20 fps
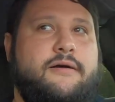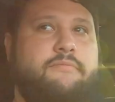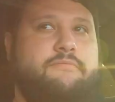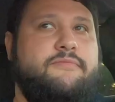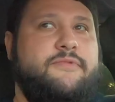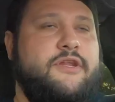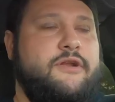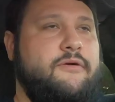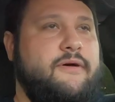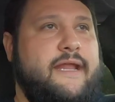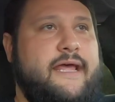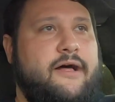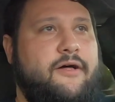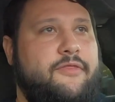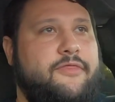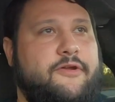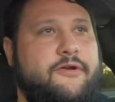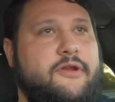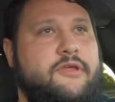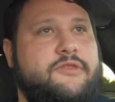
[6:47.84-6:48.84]
You know, an
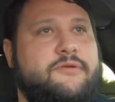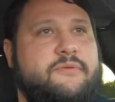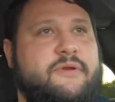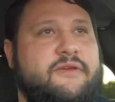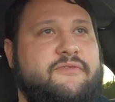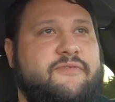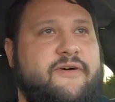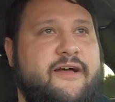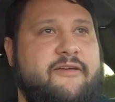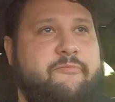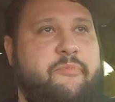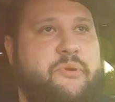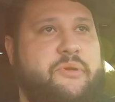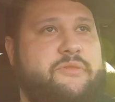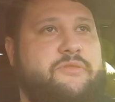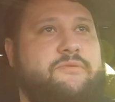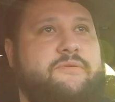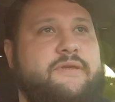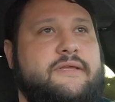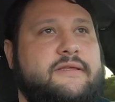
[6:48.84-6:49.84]
L33
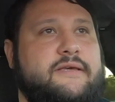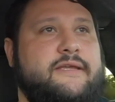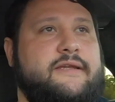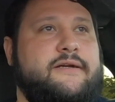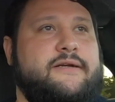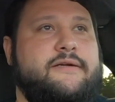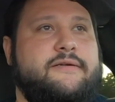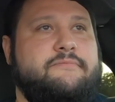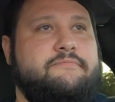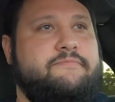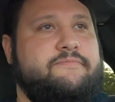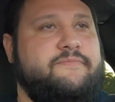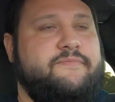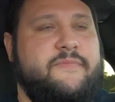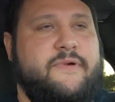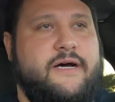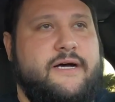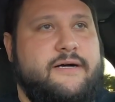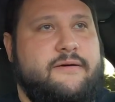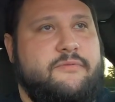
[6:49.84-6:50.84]
5.3 liter
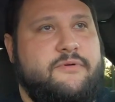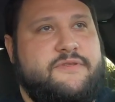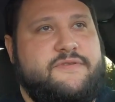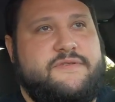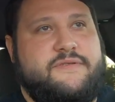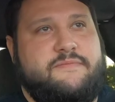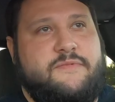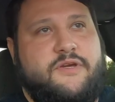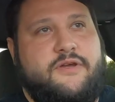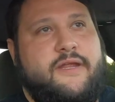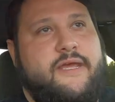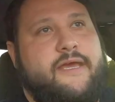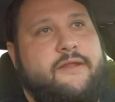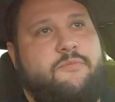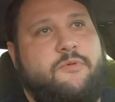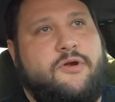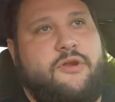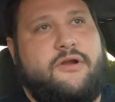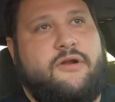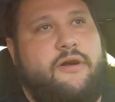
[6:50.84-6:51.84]
with some good
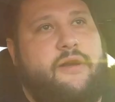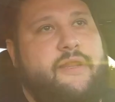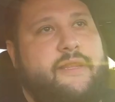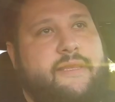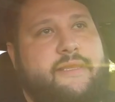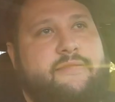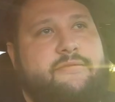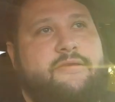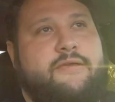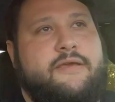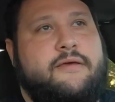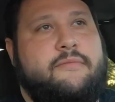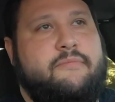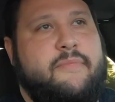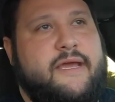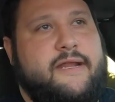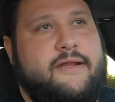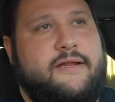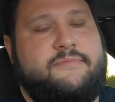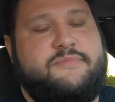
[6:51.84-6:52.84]
head work on it,
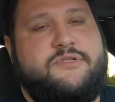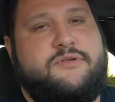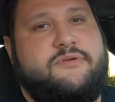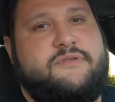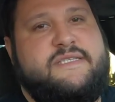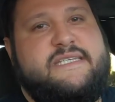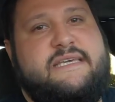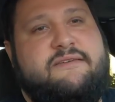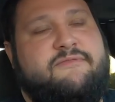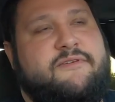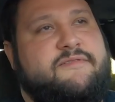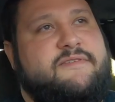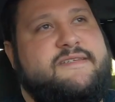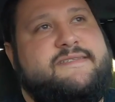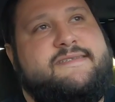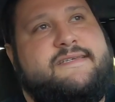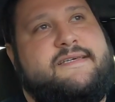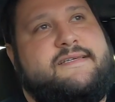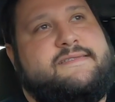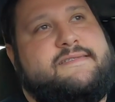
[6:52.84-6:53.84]
made it up to a
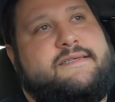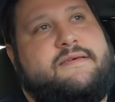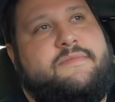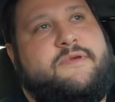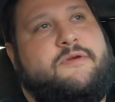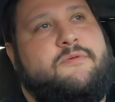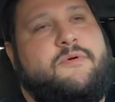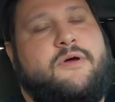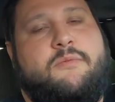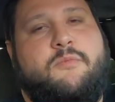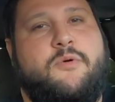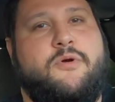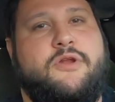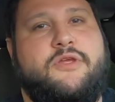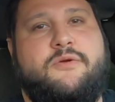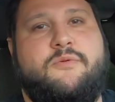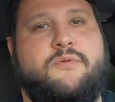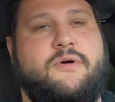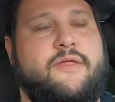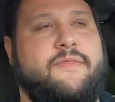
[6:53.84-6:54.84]
T56. I mean, what more do
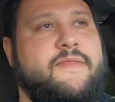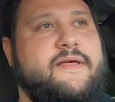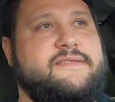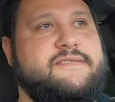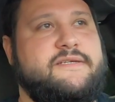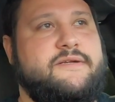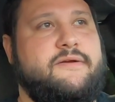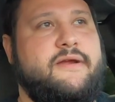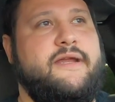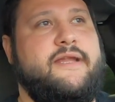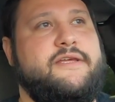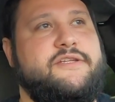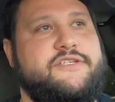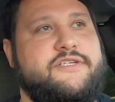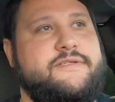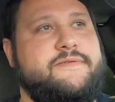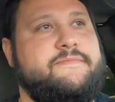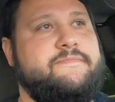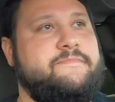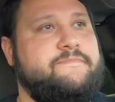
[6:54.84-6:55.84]
you want? That's a great
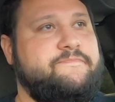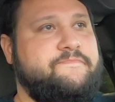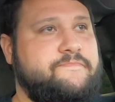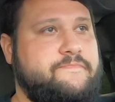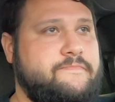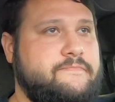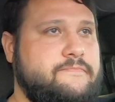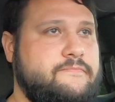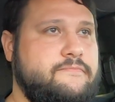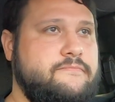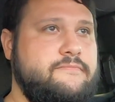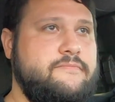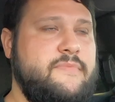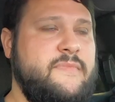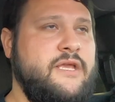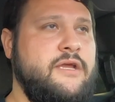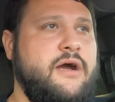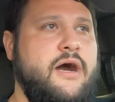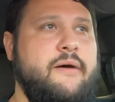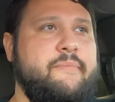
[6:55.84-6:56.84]
engine
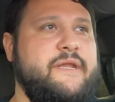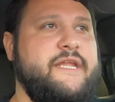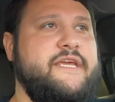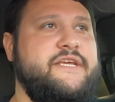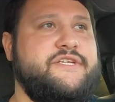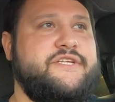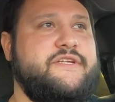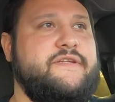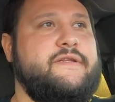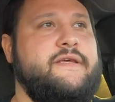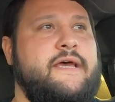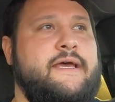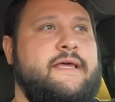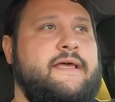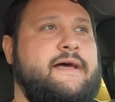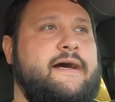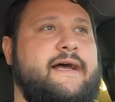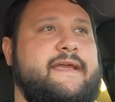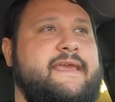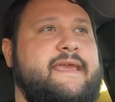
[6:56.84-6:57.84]
combination.
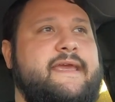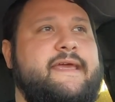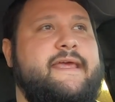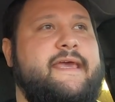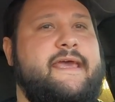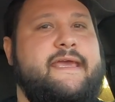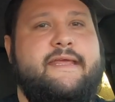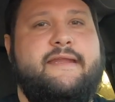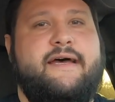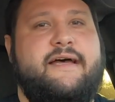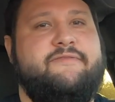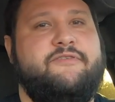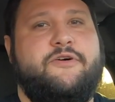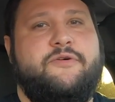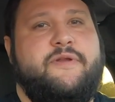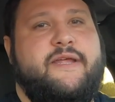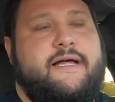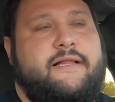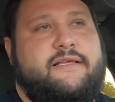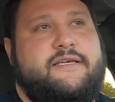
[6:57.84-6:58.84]
I can't hate. I've
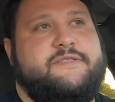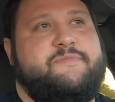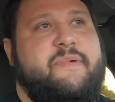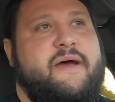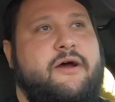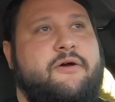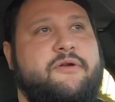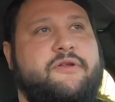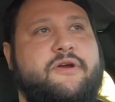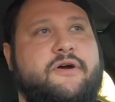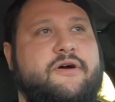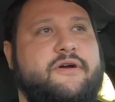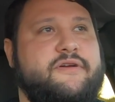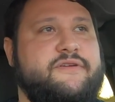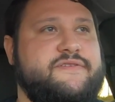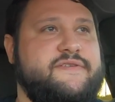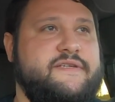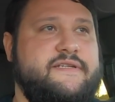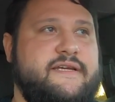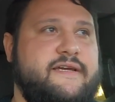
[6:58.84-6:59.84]
owned LS powered
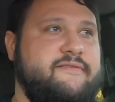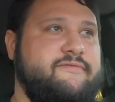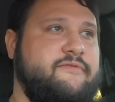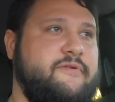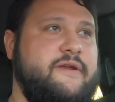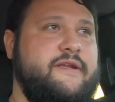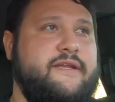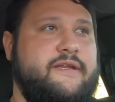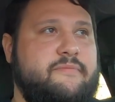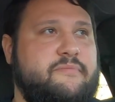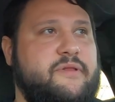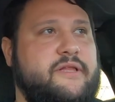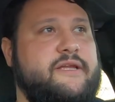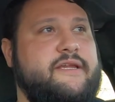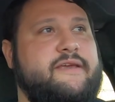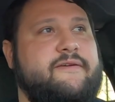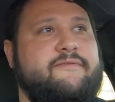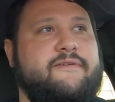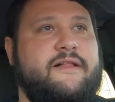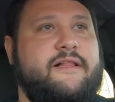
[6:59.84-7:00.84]
cars, and I've ridden in
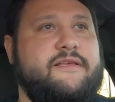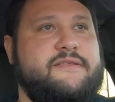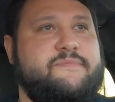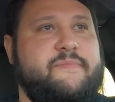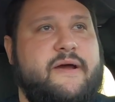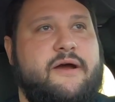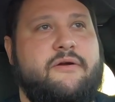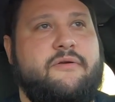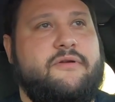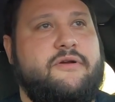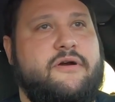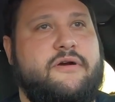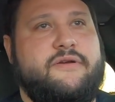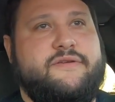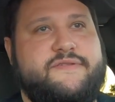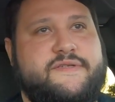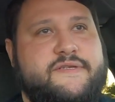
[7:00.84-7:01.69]
plenty of LS powered cars,